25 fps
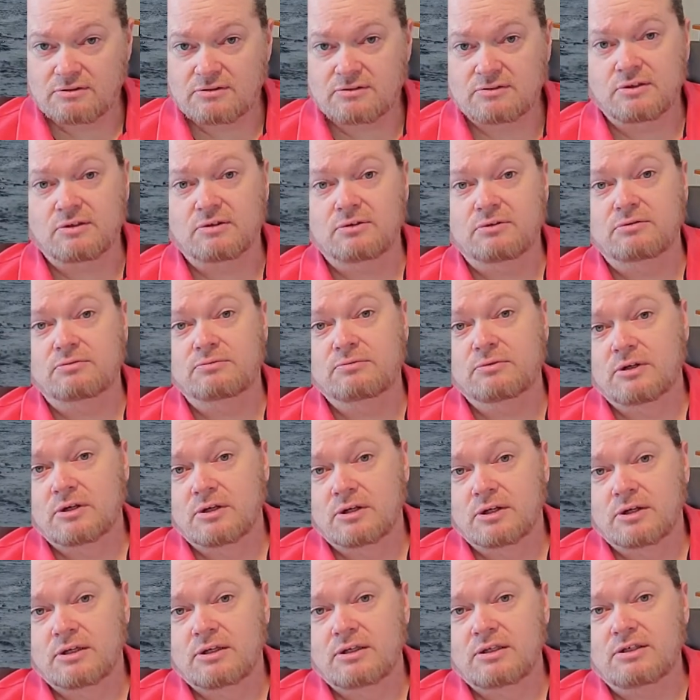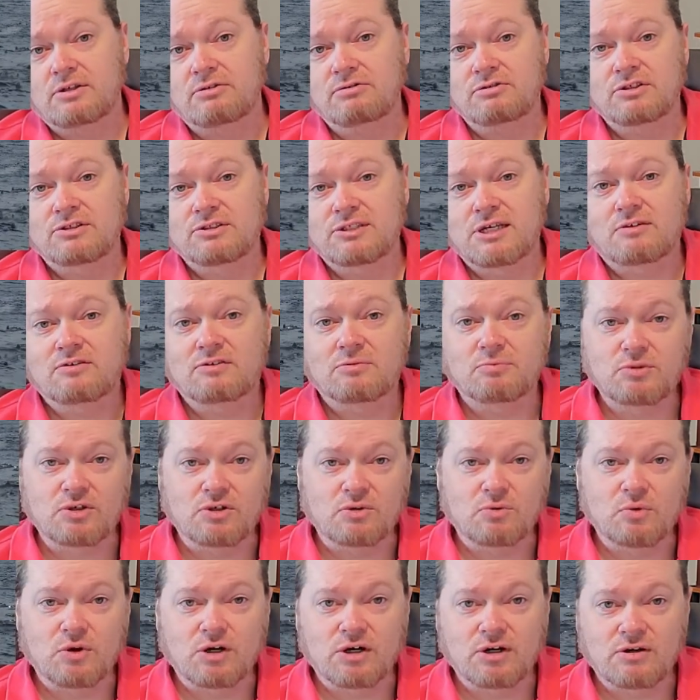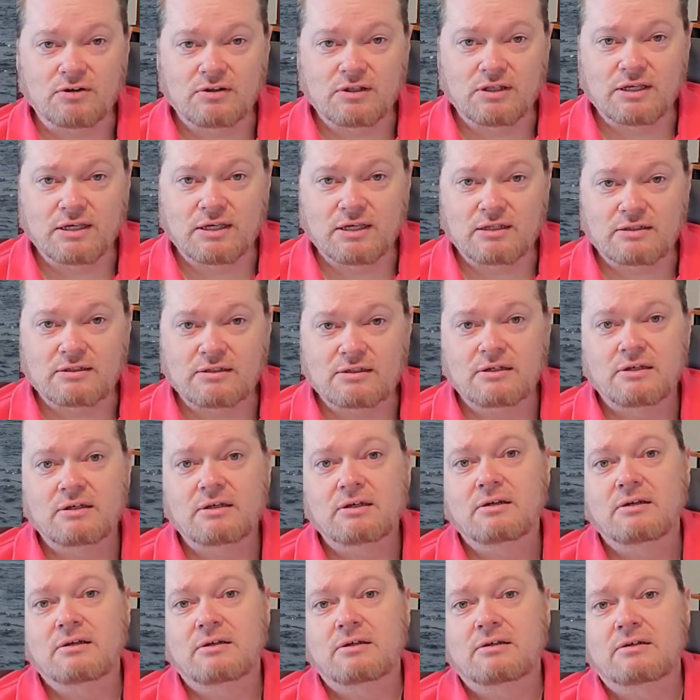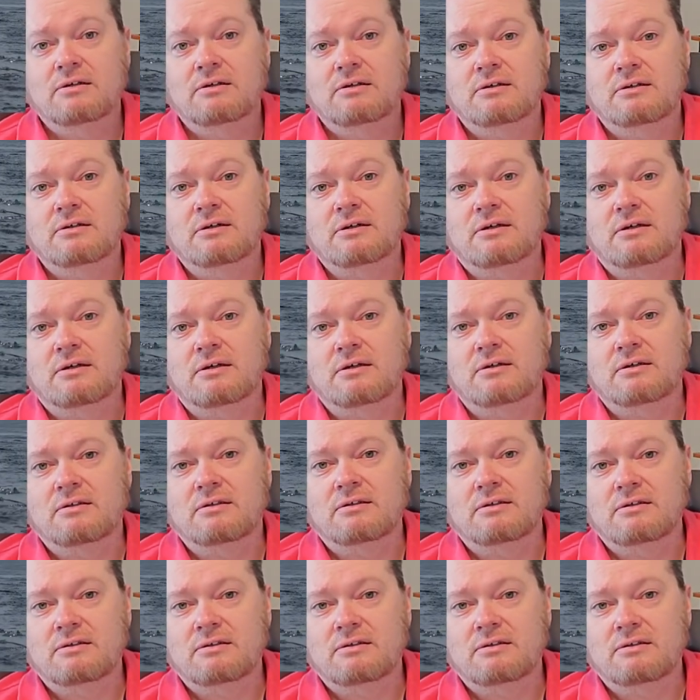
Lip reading: So you just have to be aware of that. Uh,